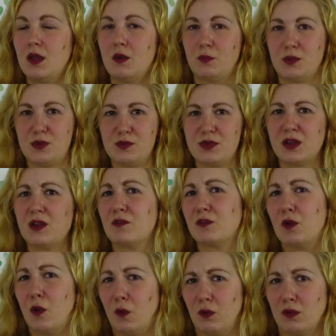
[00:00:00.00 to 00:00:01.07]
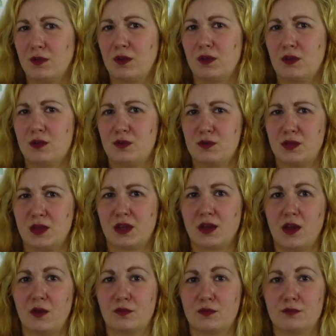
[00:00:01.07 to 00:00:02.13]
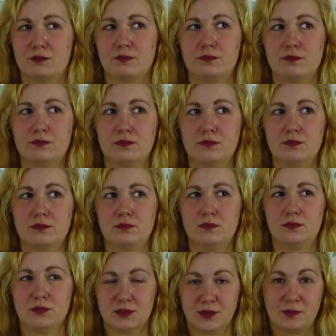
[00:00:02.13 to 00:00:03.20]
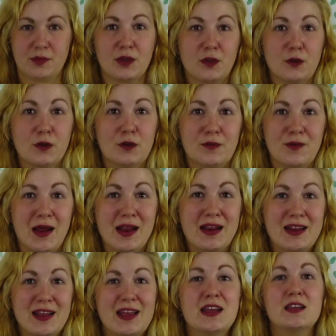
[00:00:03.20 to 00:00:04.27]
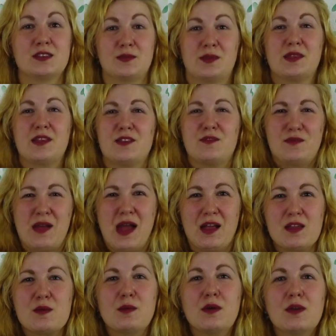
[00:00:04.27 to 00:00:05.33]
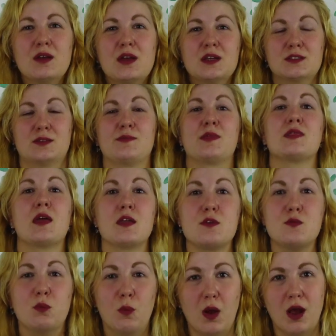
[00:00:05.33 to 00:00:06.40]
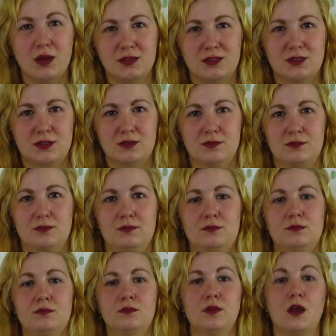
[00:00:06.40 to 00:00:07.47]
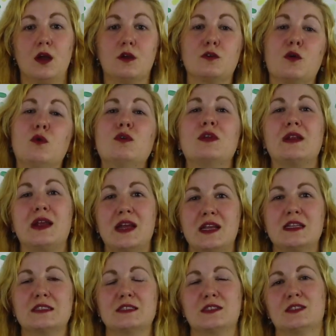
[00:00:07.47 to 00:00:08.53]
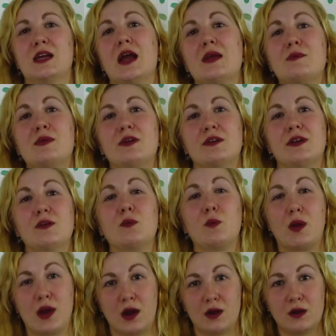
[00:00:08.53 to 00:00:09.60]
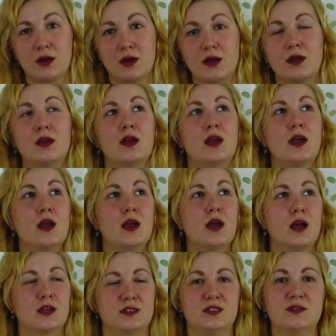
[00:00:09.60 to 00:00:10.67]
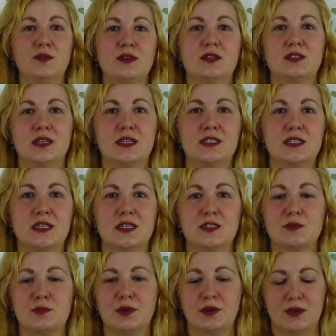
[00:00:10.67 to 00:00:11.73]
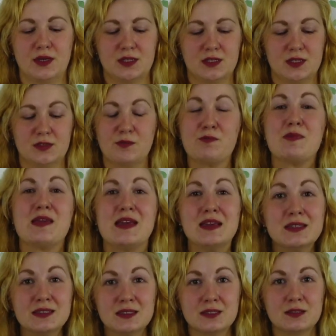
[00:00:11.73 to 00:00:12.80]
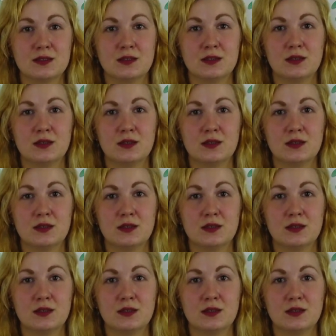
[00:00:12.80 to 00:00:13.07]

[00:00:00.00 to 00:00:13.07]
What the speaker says: When you think of gold, you think of something good, right? Something that's valuable, something that you want. A golden age is a time period where a civilization experiences peace,